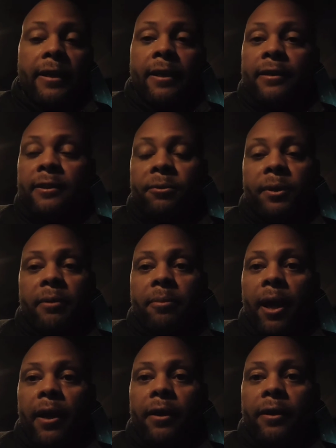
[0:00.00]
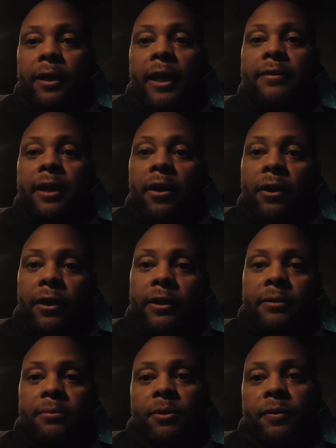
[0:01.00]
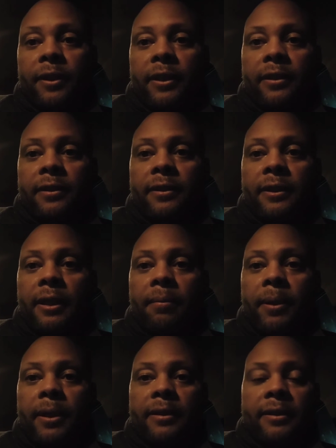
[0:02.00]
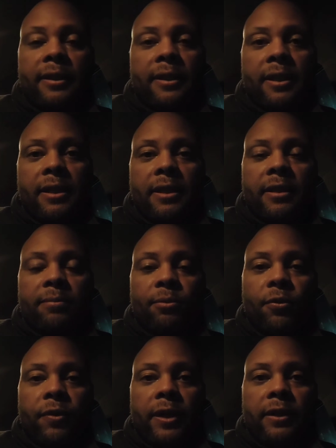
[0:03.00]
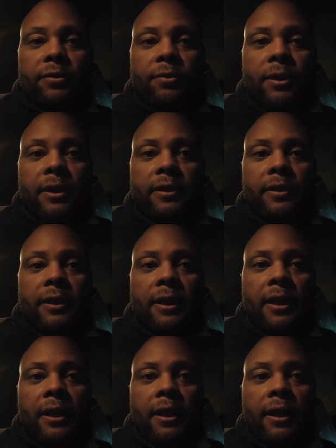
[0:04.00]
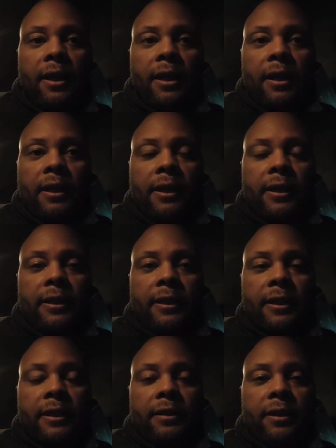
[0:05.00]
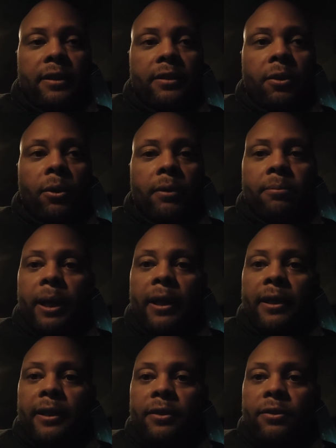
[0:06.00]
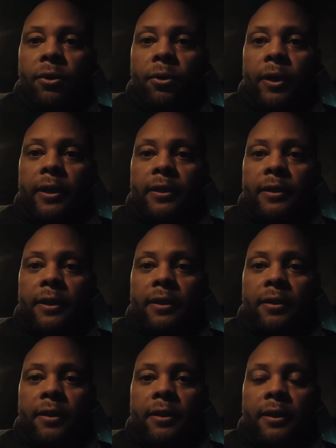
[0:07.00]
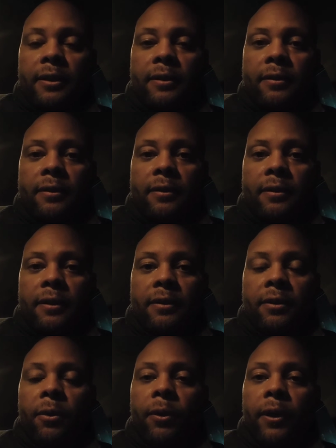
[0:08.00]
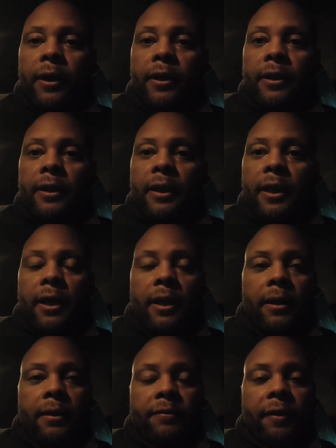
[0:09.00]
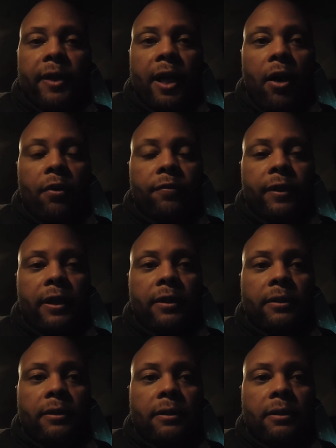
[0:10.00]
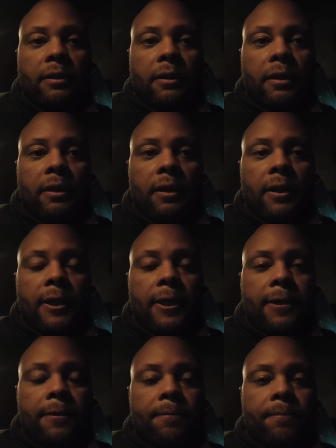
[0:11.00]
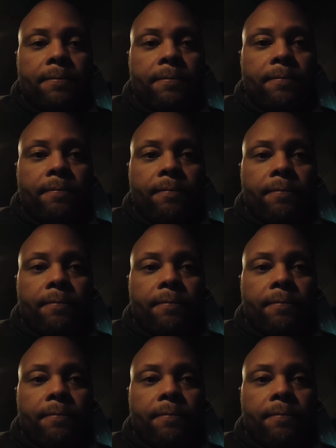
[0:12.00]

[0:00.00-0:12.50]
it doesn't really matter. That's how good this movie is. I mean, this this movie is is uh, is, so compelling. The story is is is so good. Uh, it's very heartfelt. Um,